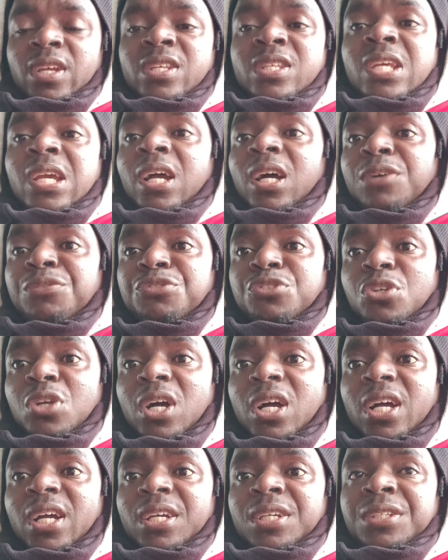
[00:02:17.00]
They have
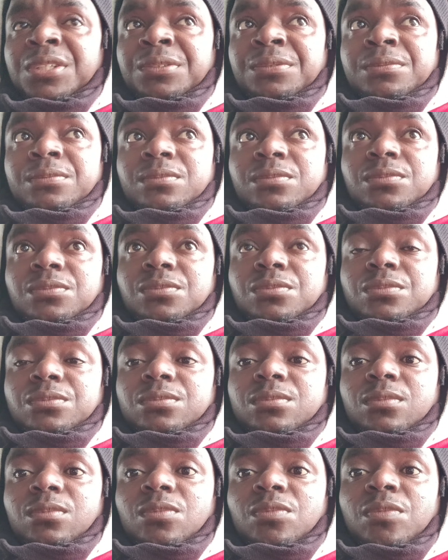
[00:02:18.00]
tried,
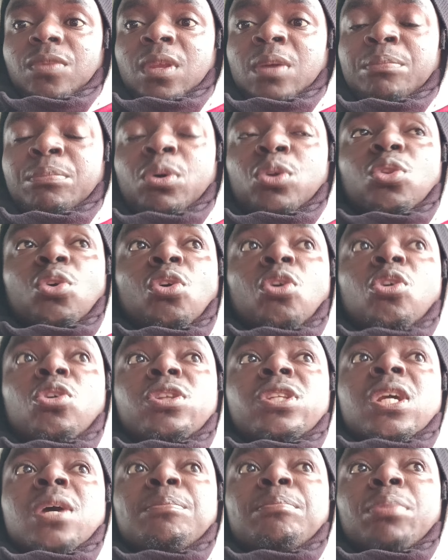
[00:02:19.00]
but
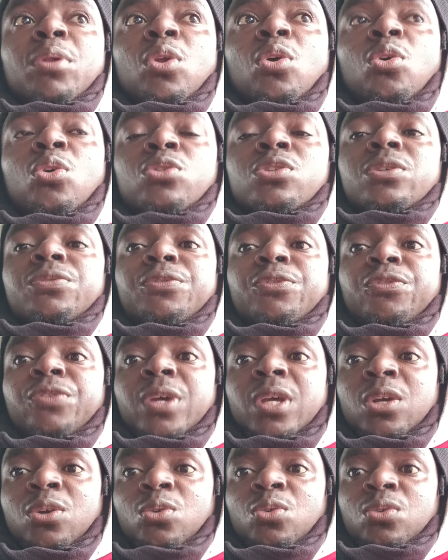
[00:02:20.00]
all their plot
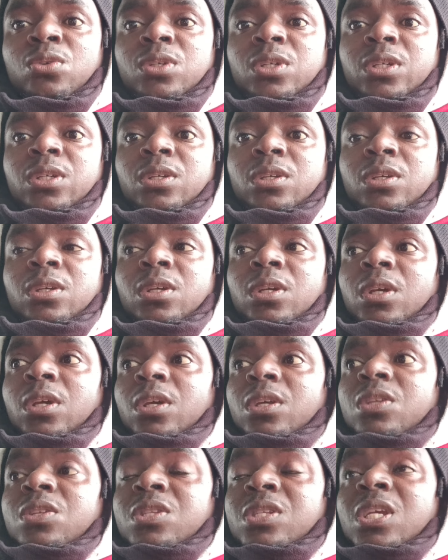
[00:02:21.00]
failed.
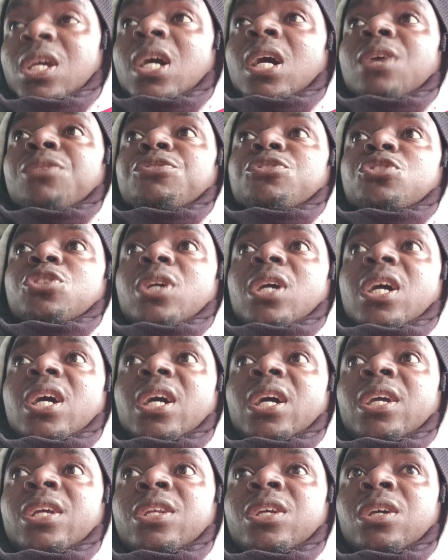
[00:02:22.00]
They have
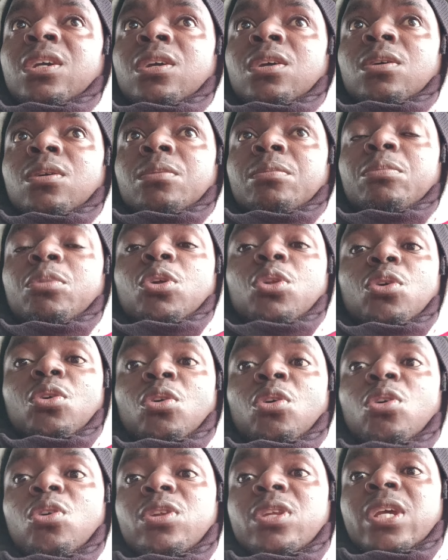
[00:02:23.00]
tried, but
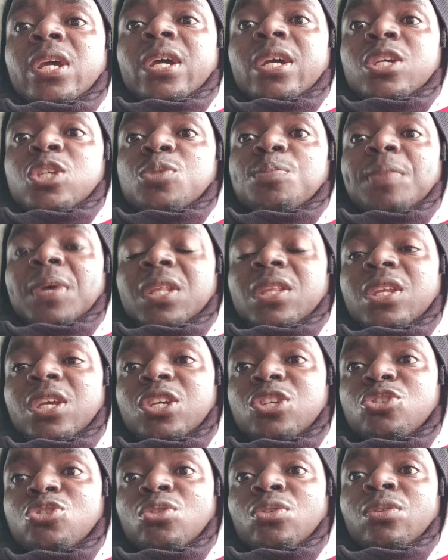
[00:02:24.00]
all their
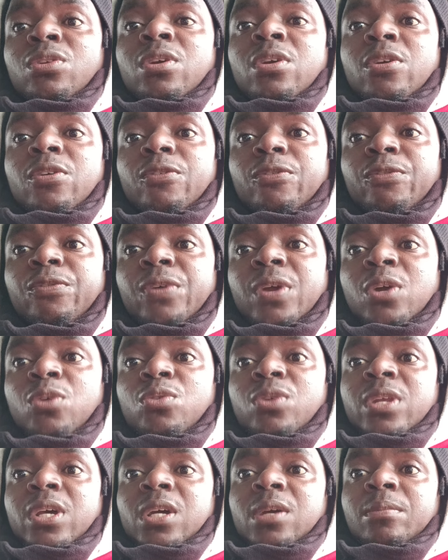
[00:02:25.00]
expectation
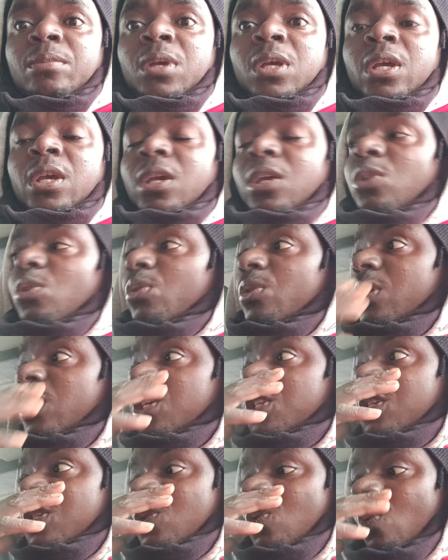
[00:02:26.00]
fail them. You know,
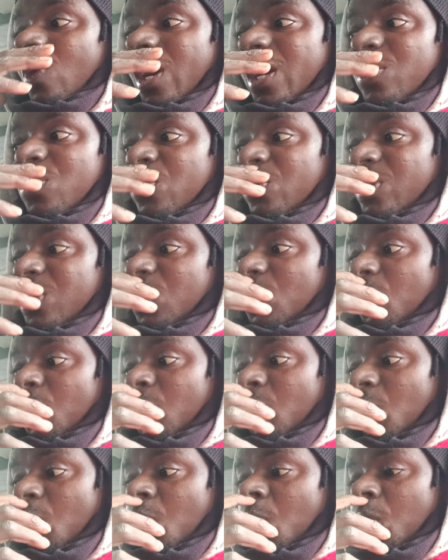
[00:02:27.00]
this is why you need to
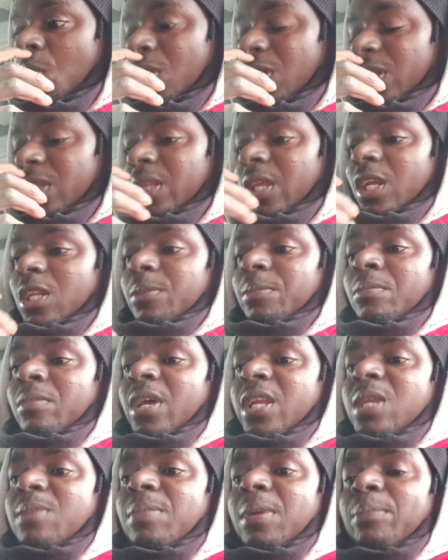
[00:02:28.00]
know that
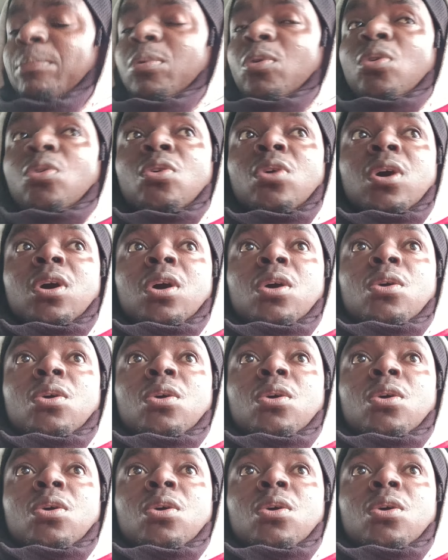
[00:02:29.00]
many people